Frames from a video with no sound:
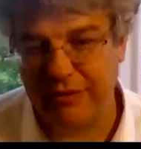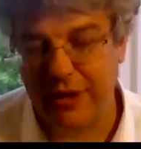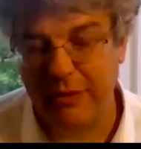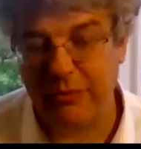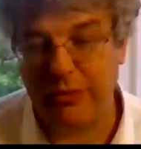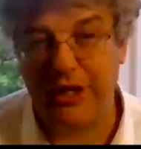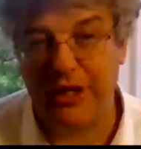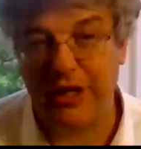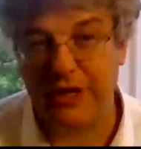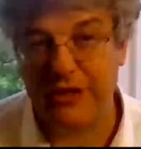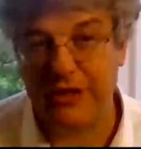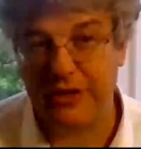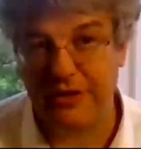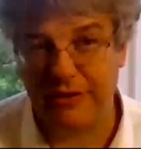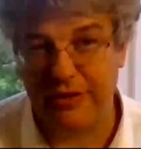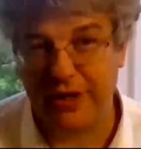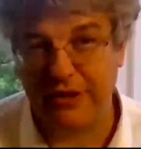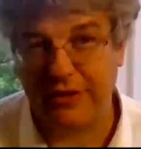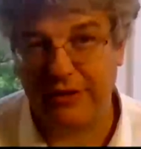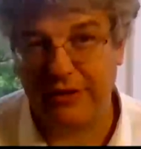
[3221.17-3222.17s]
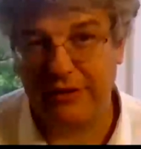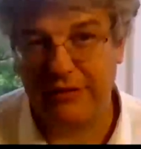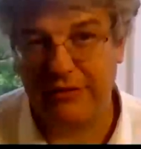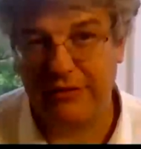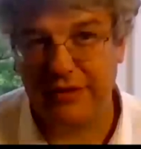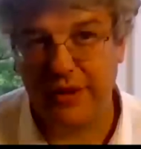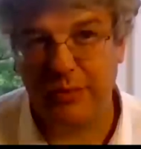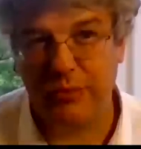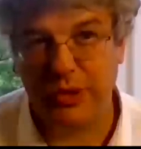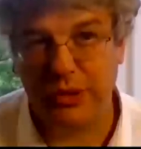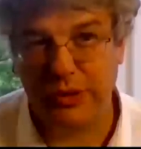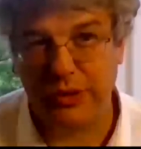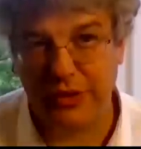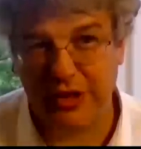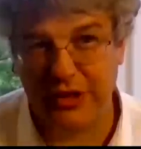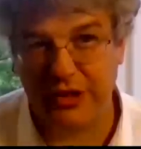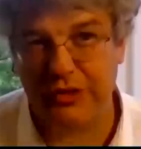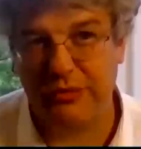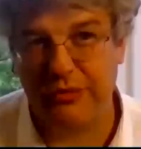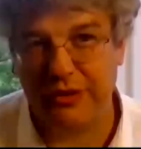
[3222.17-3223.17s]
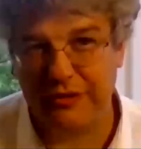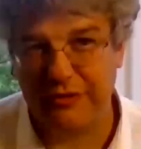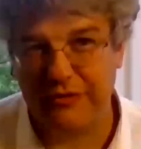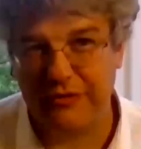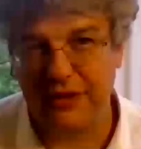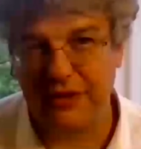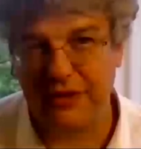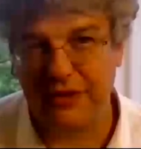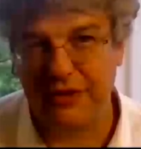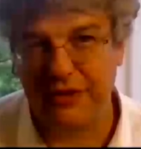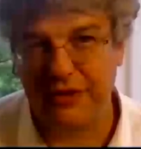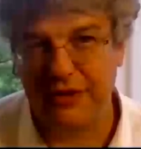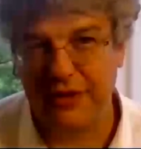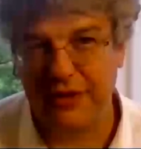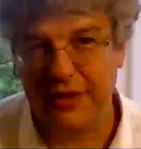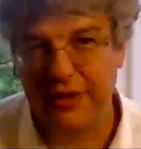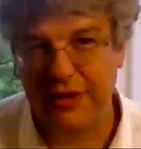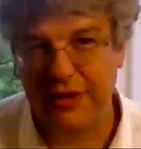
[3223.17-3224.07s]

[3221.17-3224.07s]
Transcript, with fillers: reproduction rate. Ebola is one of those.